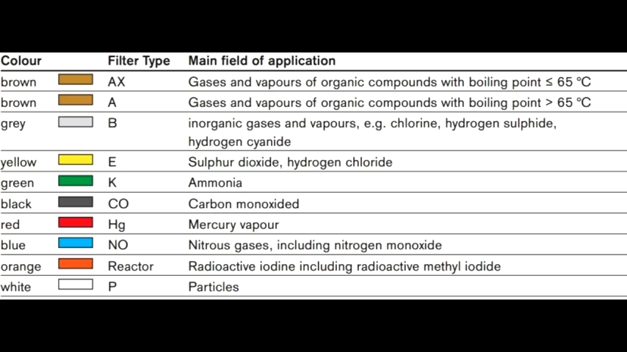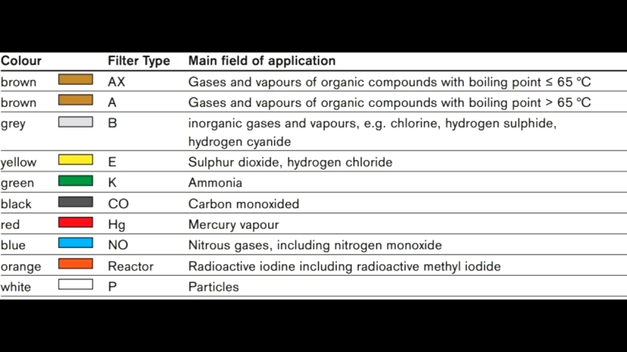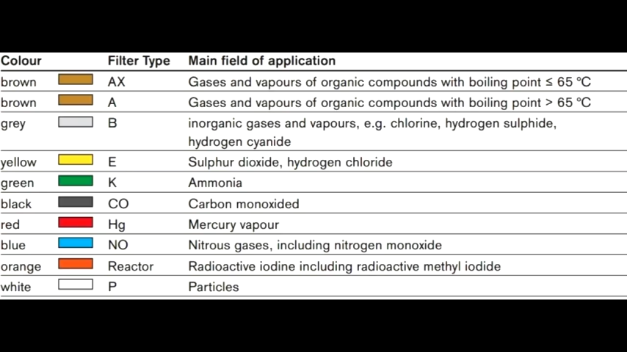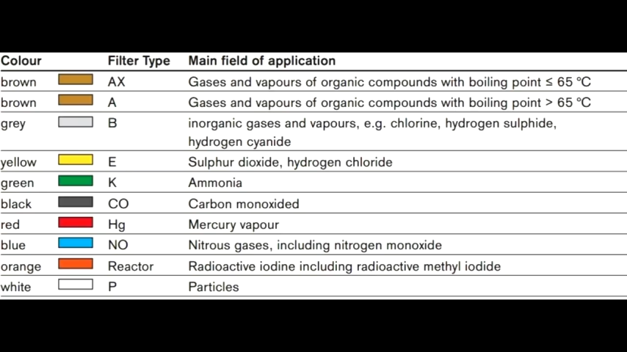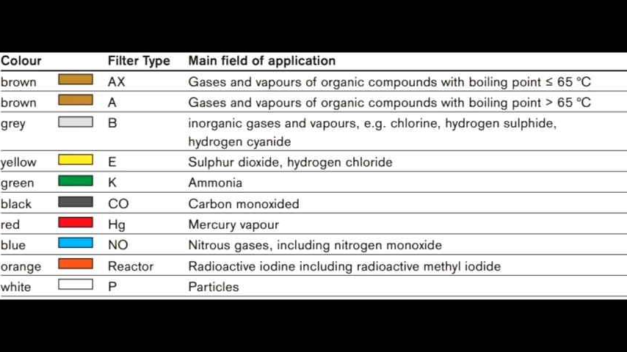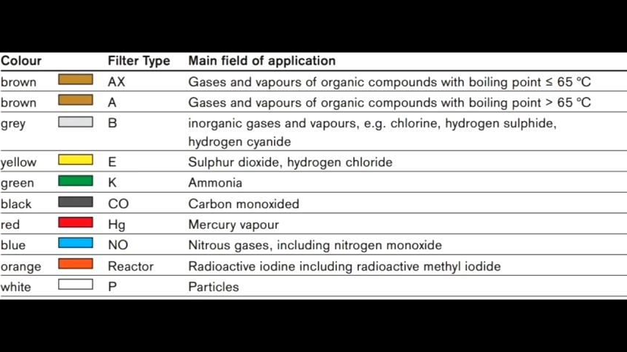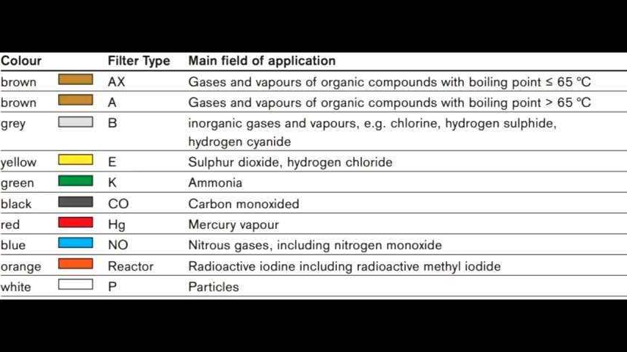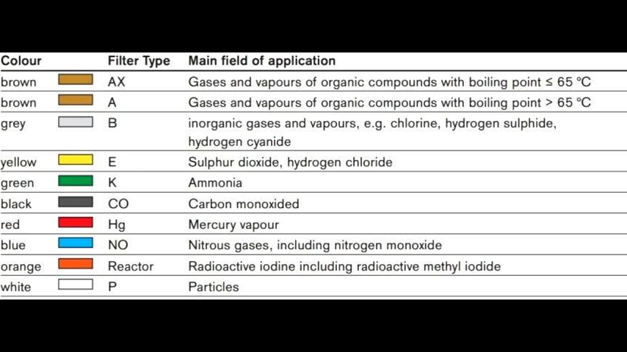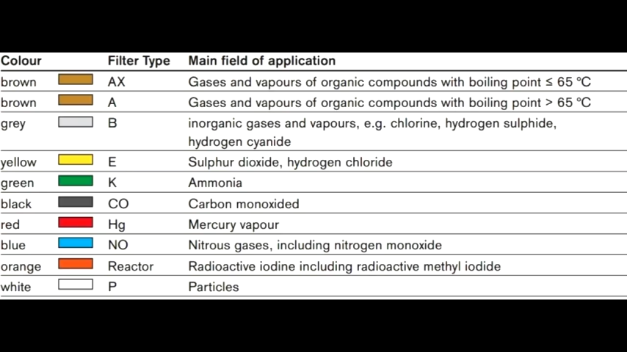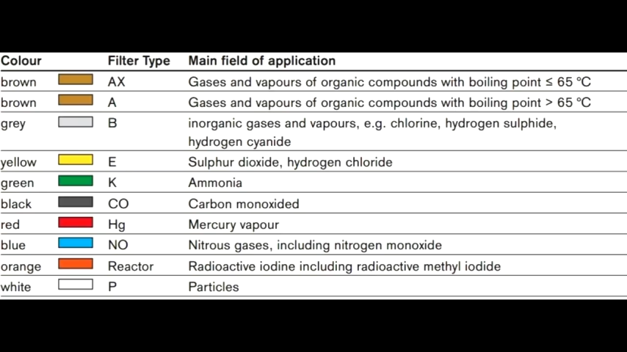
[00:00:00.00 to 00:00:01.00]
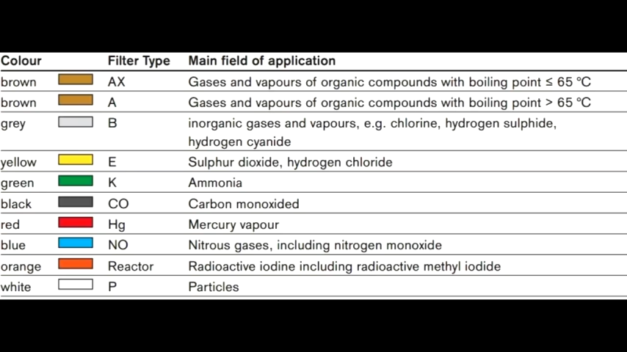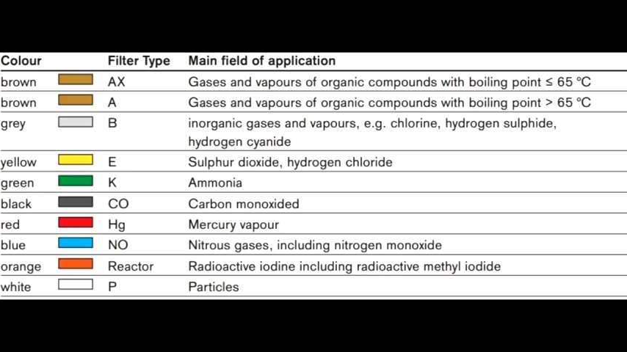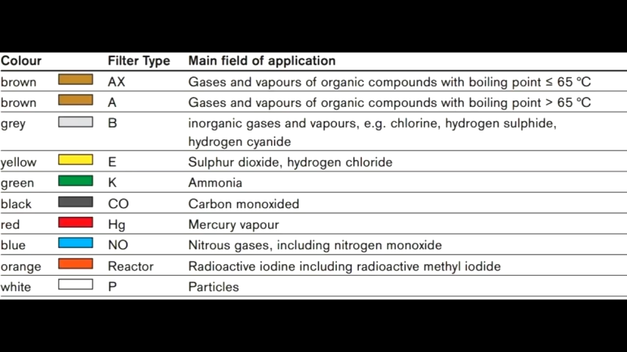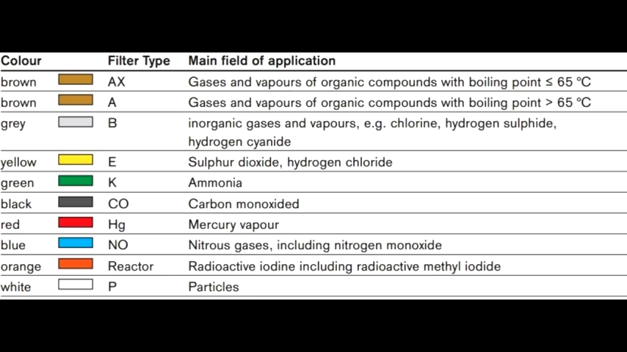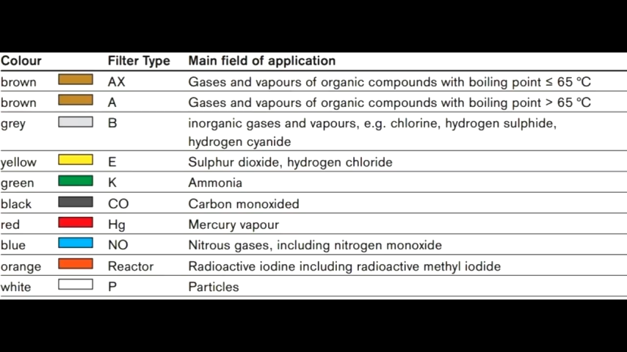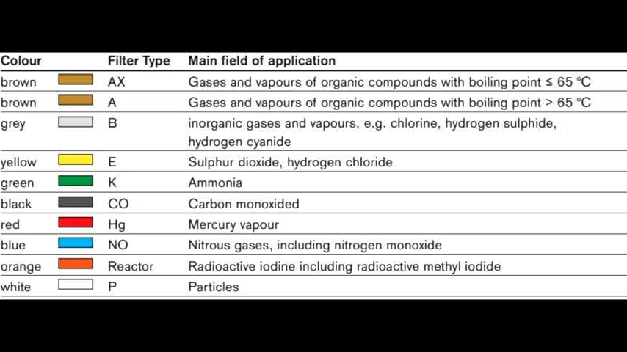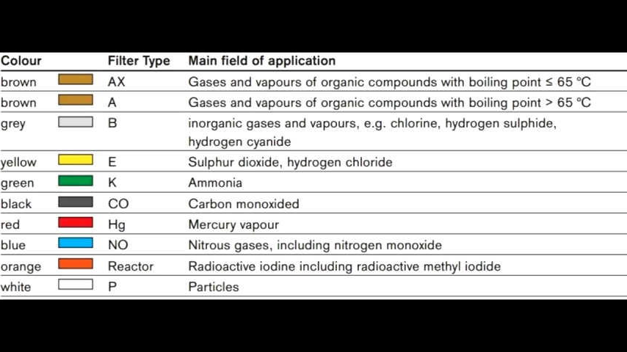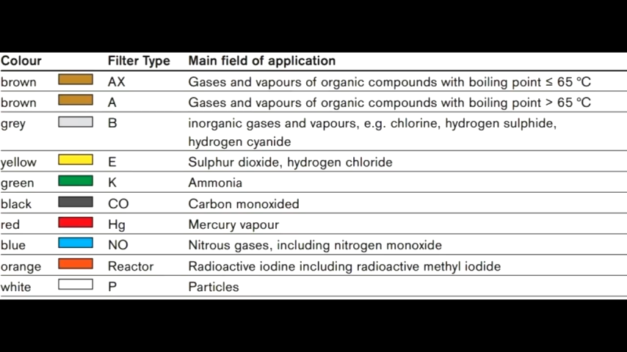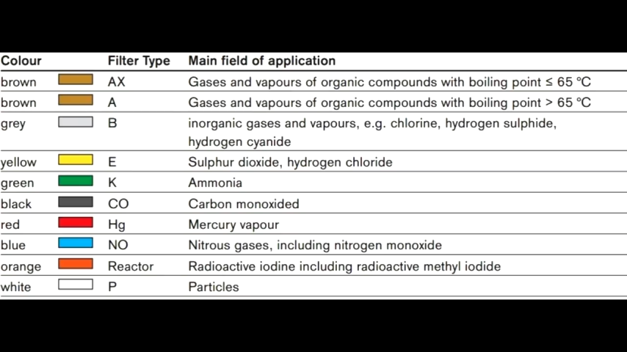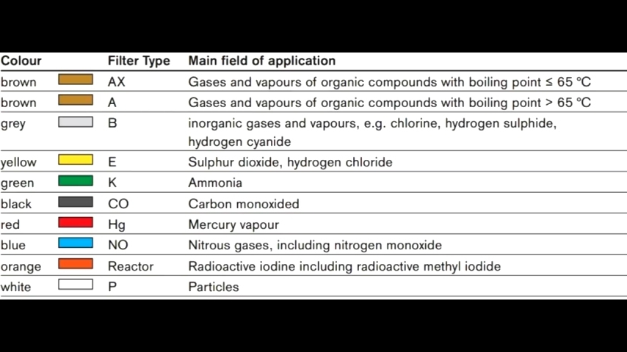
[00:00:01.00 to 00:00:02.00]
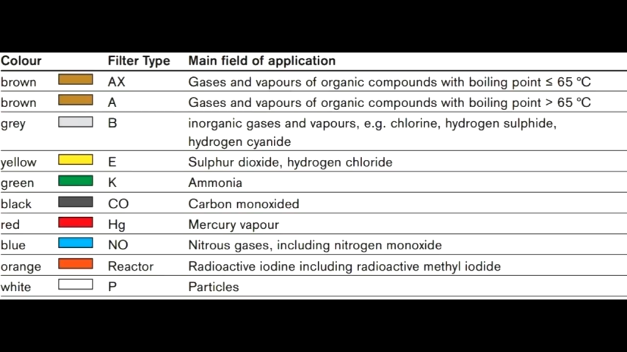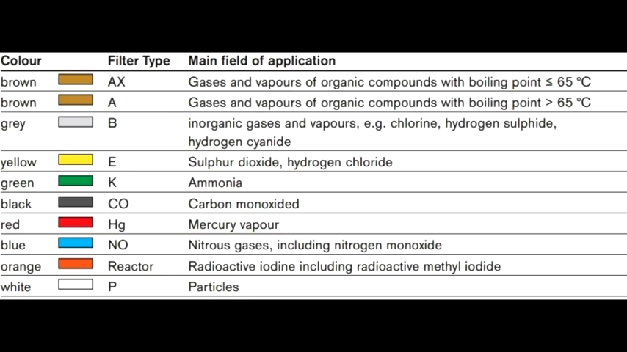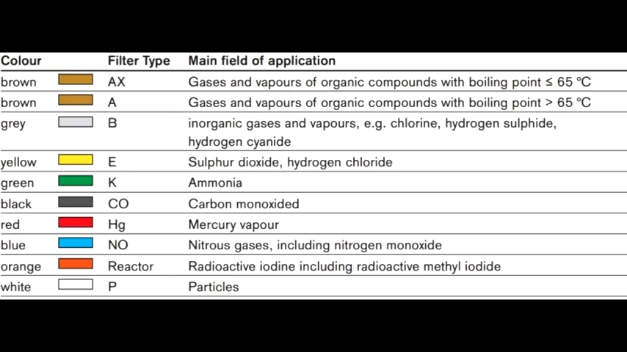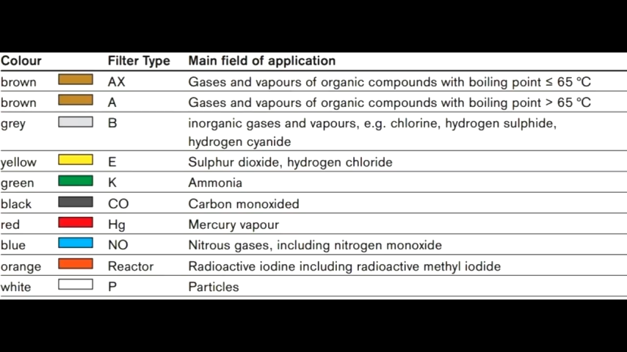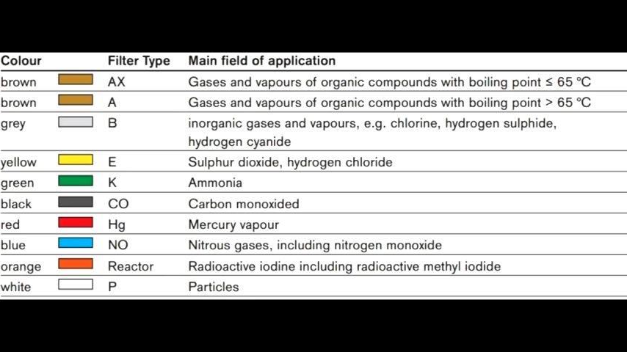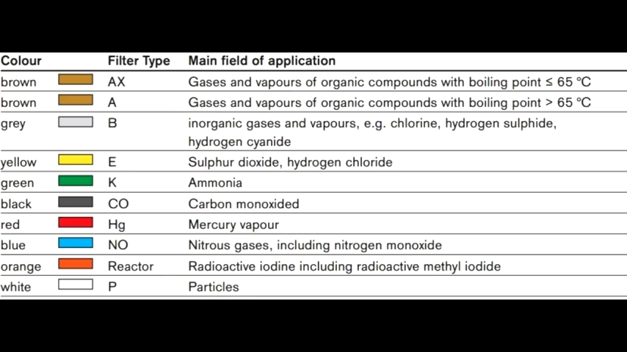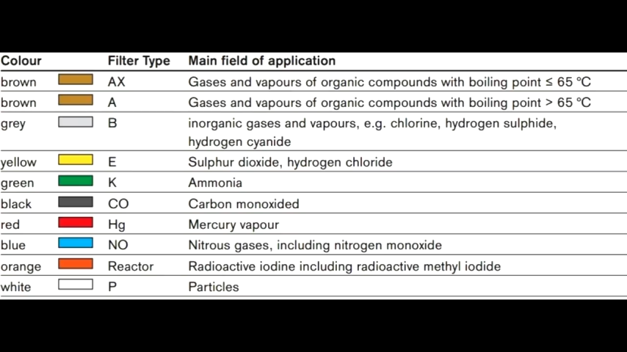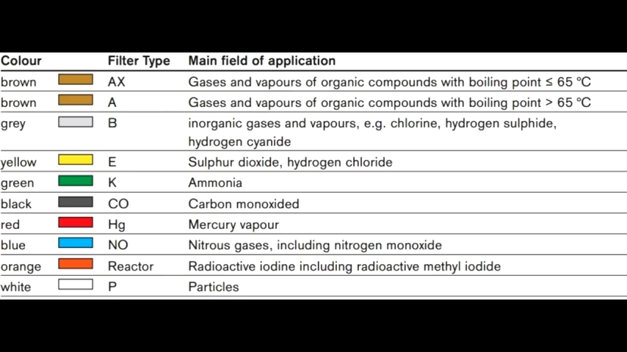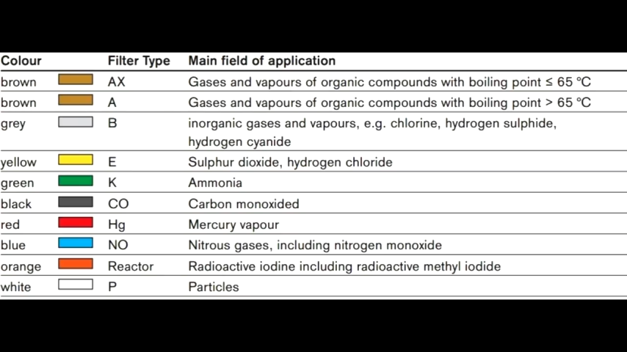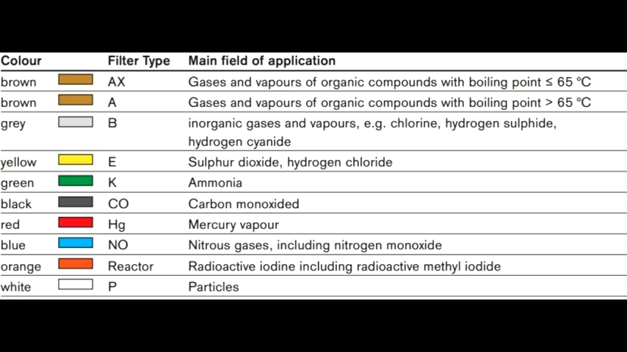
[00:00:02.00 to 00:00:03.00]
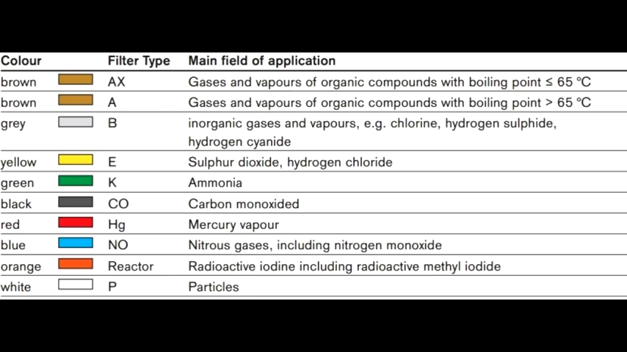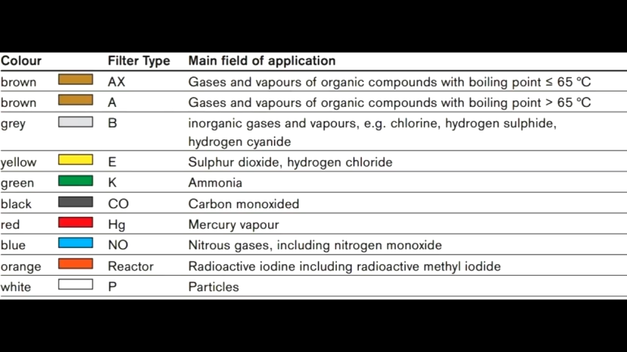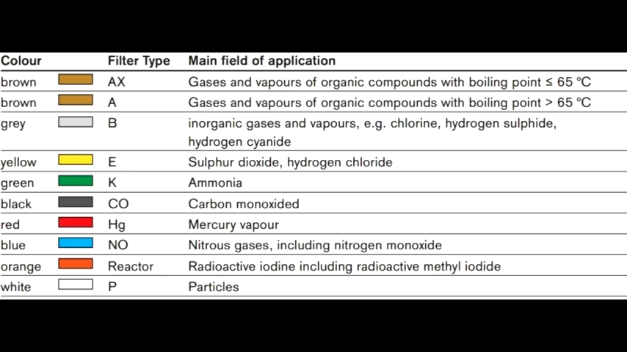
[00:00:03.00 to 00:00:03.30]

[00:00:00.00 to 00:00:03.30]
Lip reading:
No face is visible, so there are no lips to read.